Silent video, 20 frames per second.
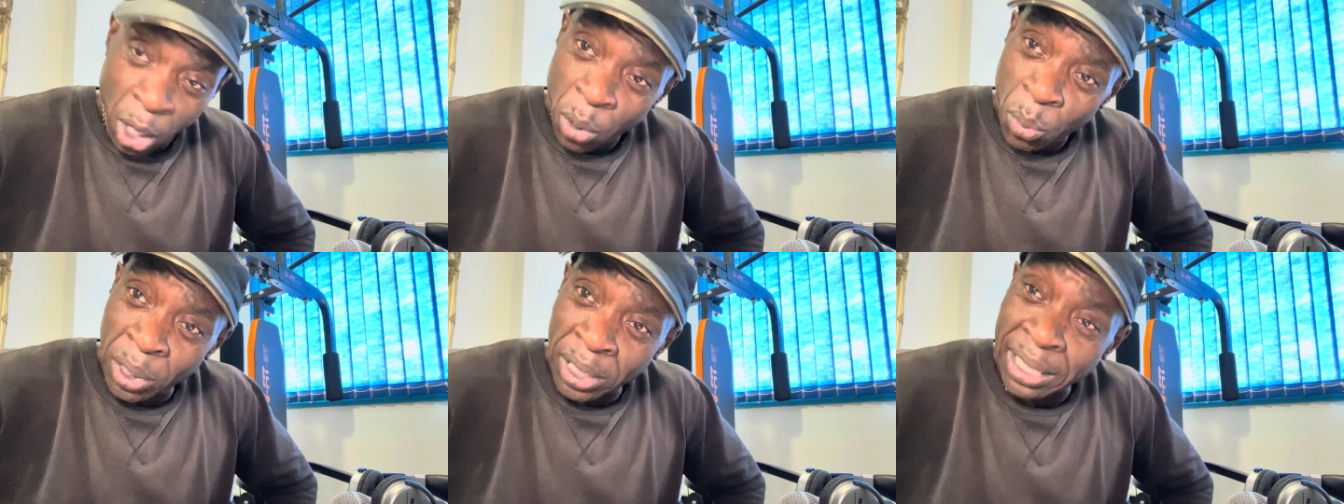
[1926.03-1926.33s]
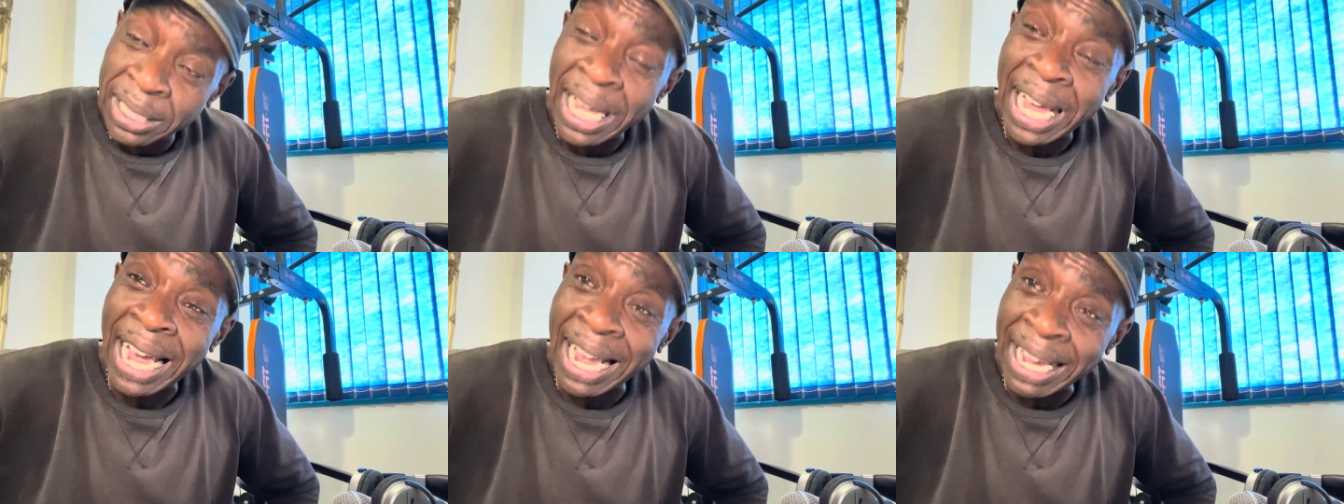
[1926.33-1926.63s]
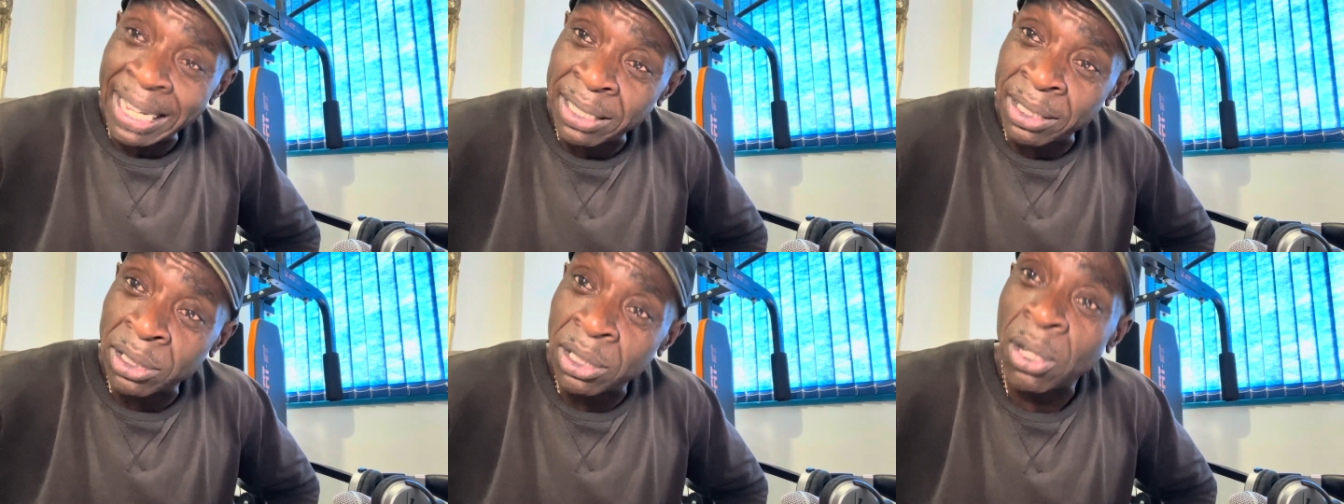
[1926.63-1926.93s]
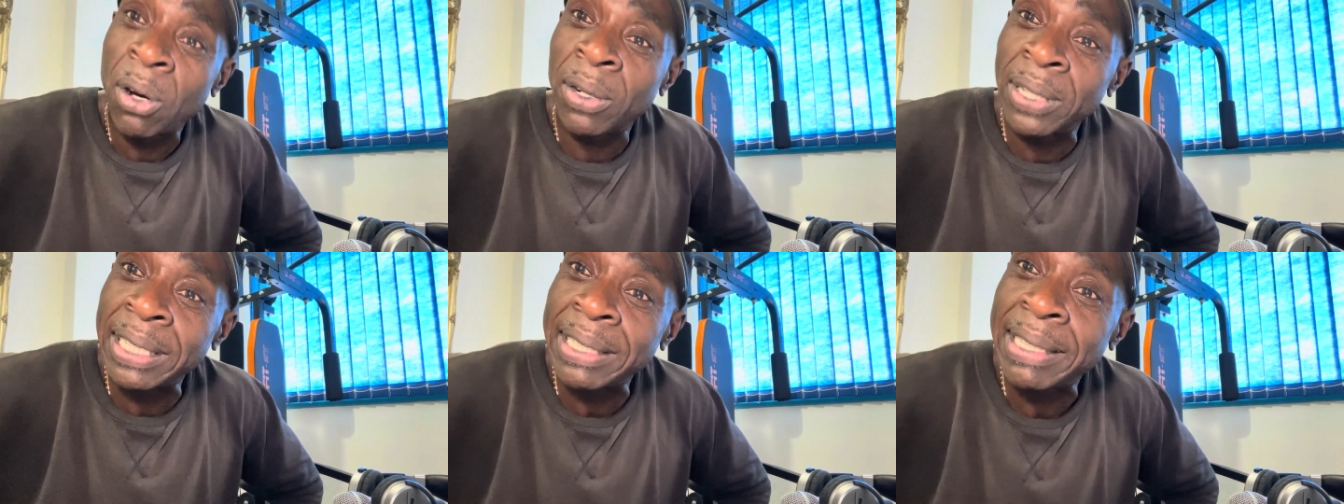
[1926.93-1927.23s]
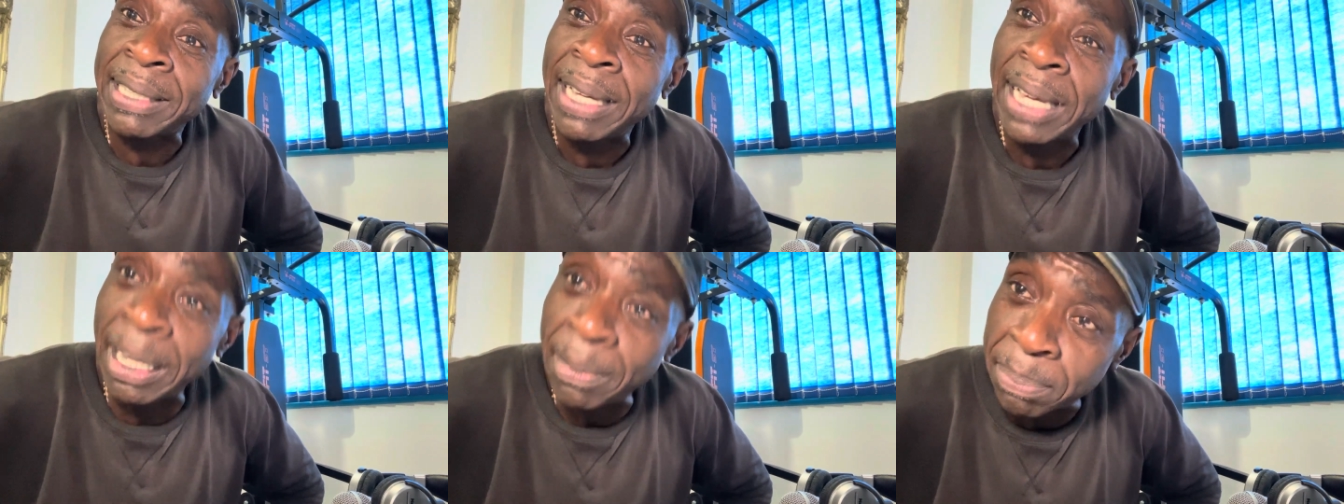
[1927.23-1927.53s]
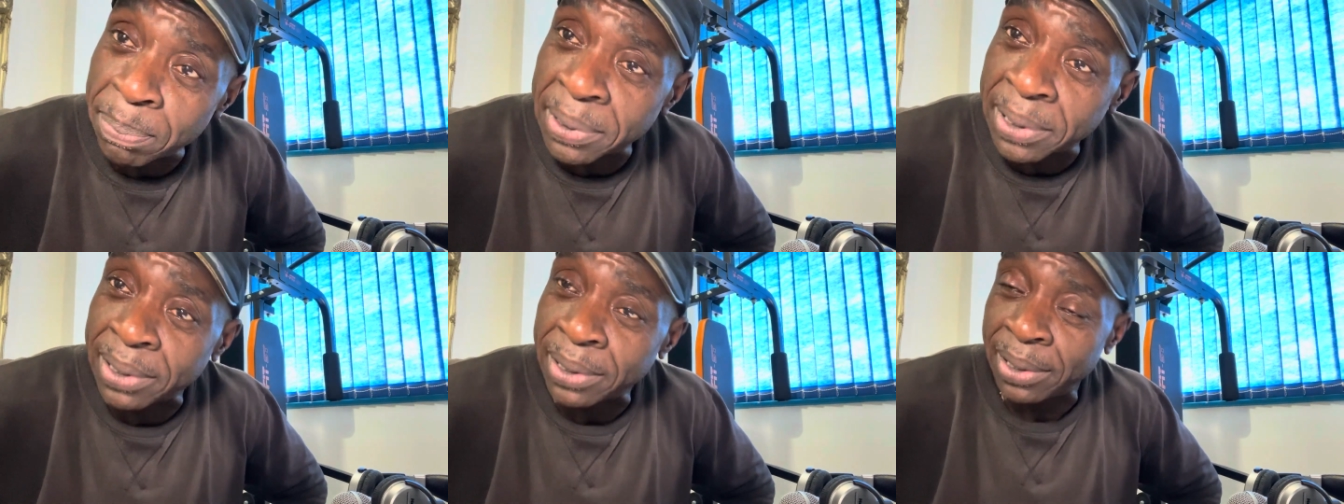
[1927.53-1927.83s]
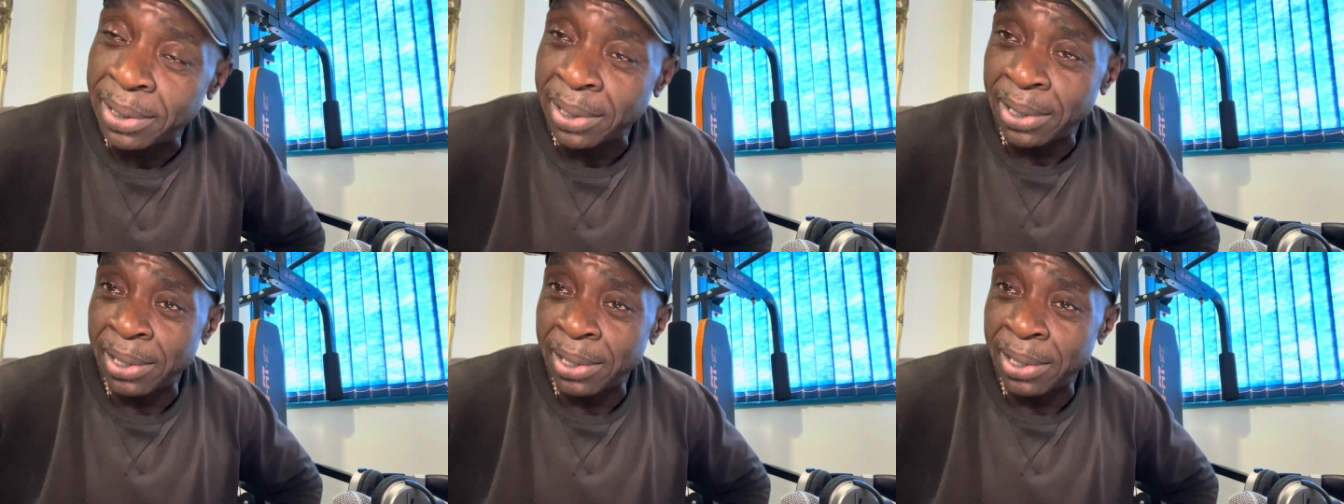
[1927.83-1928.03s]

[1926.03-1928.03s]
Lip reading: with its hands on its hips.